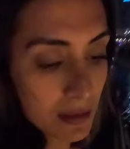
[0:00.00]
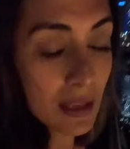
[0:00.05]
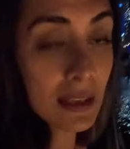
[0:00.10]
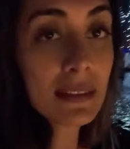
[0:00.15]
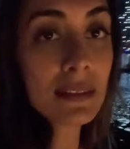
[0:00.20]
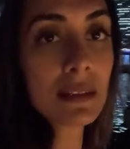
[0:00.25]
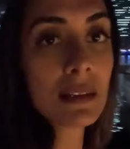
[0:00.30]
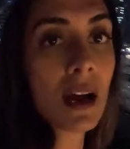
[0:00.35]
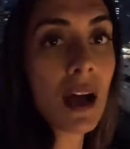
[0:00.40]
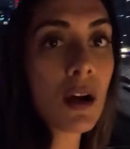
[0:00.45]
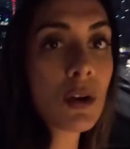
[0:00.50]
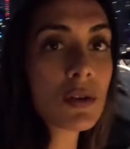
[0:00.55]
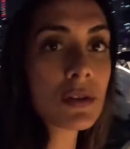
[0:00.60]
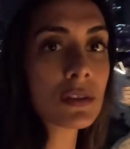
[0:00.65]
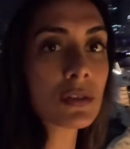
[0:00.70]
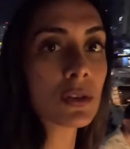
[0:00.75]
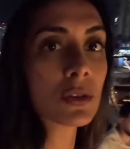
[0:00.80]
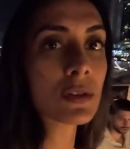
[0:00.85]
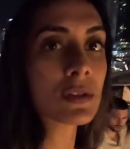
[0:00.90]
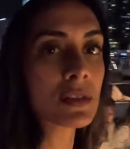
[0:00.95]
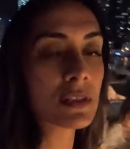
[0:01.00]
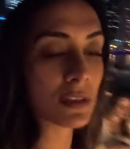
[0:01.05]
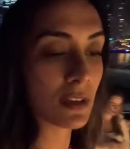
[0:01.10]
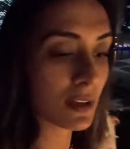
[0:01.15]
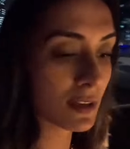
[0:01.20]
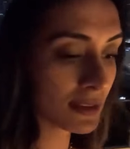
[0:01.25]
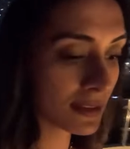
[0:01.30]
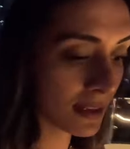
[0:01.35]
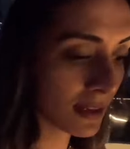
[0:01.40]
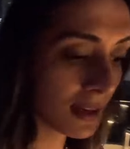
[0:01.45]
let our tour
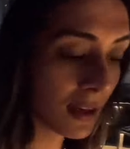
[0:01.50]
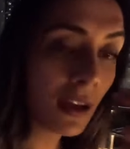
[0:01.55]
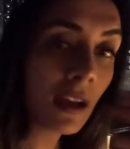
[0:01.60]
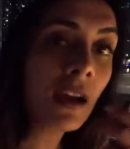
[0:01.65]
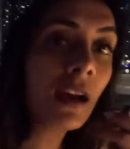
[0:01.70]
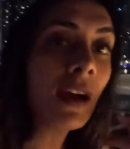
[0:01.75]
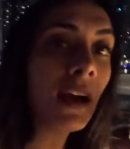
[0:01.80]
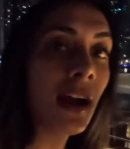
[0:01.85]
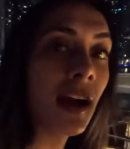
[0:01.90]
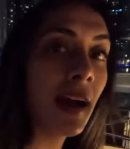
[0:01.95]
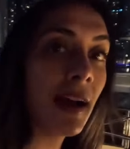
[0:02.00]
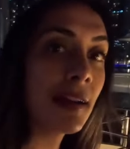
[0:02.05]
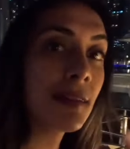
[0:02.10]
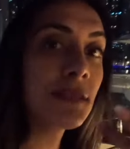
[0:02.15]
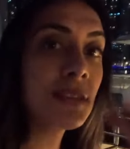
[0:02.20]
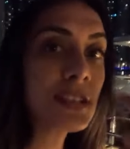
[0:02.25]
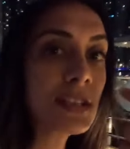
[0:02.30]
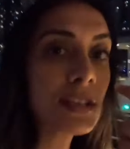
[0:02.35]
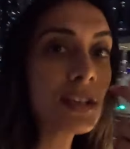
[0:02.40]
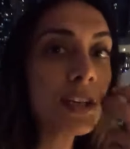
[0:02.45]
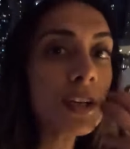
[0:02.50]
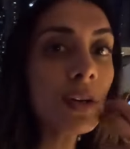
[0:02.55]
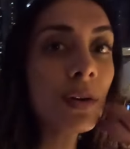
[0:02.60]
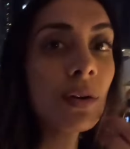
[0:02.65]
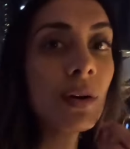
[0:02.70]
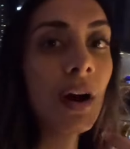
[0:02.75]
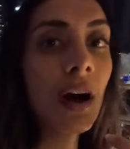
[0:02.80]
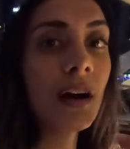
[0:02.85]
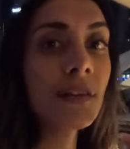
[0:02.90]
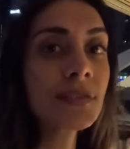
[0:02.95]
start and we see
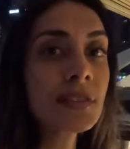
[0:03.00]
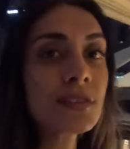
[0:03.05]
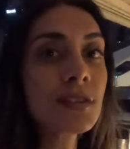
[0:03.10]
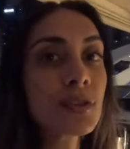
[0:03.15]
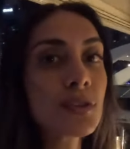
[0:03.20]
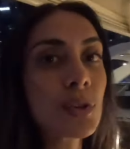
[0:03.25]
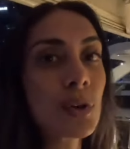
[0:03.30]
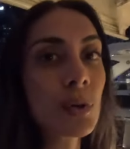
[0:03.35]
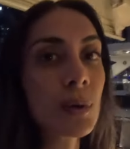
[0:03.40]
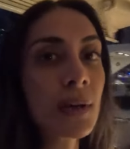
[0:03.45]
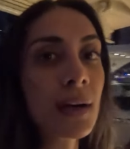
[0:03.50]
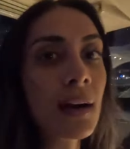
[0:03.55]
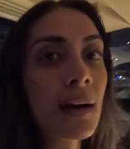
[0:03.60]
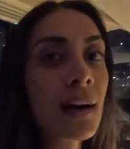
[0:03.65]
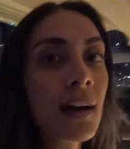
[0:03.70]
you after the tour.